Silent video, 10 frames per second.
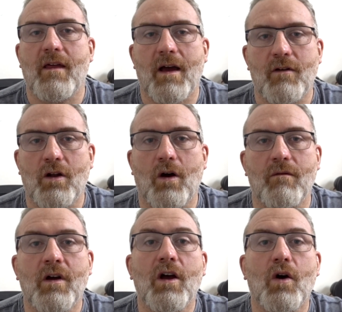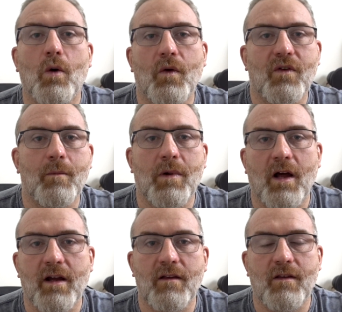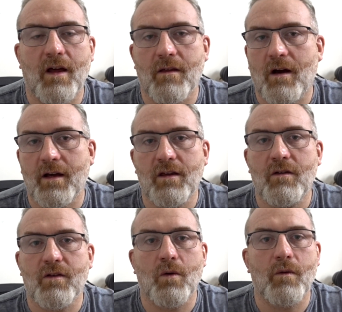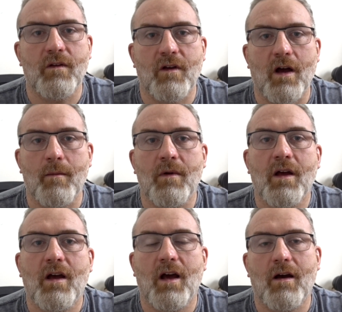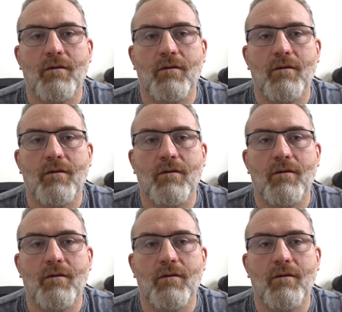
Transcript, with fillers: They have a lot of awesome plugins there that I use all the time uh,